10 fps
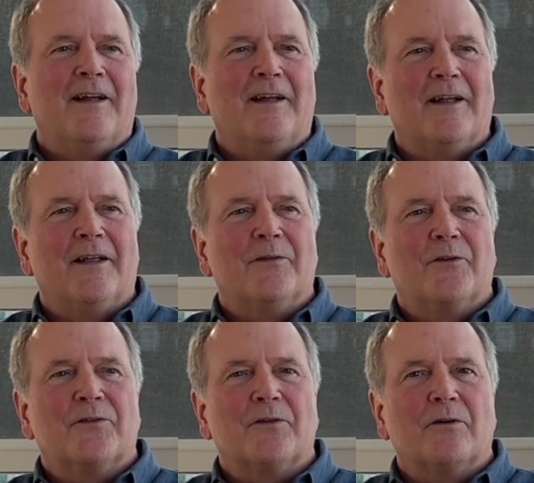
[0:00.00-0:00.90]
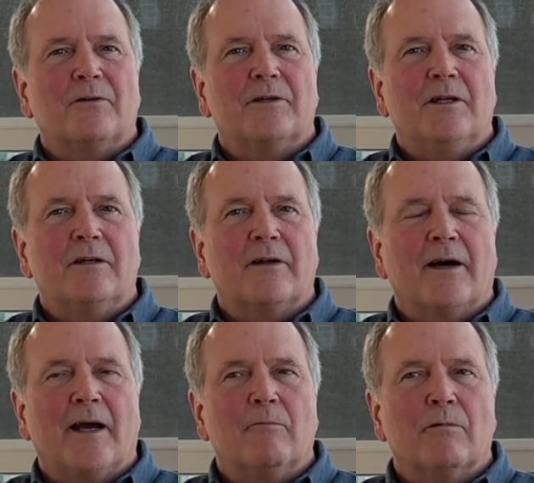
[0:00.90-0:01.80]
And so he and
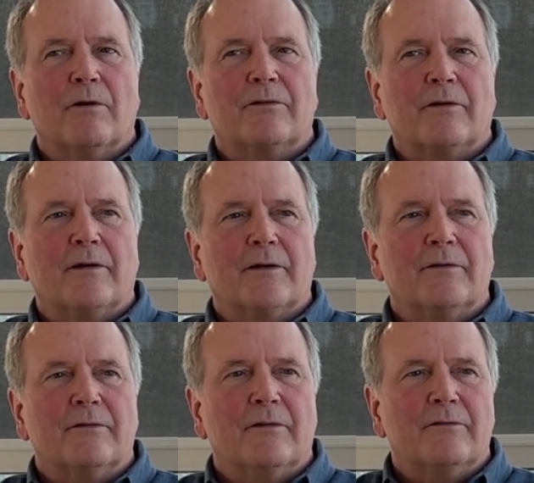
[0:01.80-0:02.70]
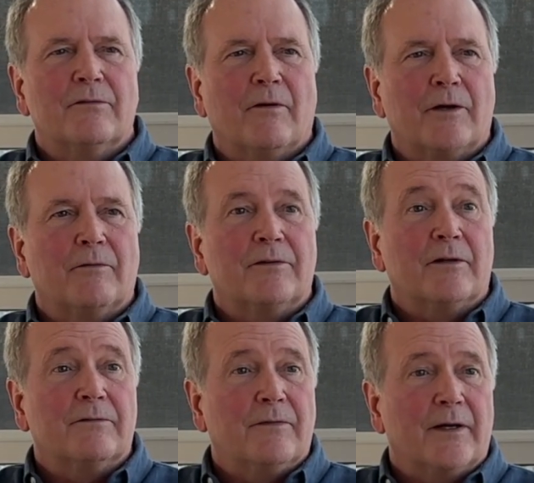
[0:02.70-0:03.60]
I worked on trying to
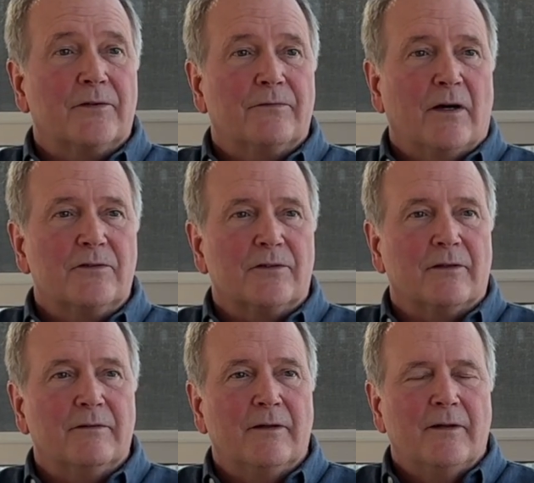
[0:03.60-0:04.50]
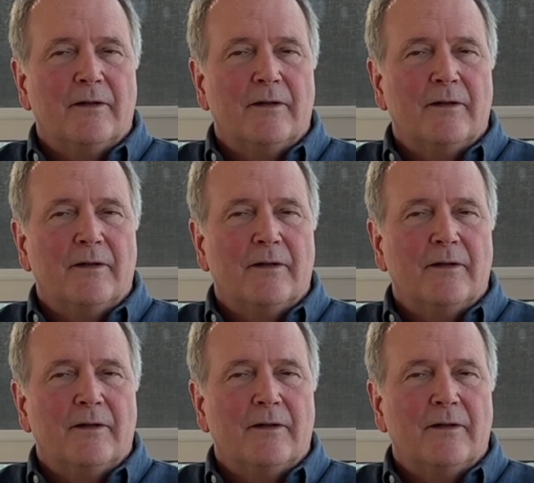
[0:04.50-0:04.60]
identify its function.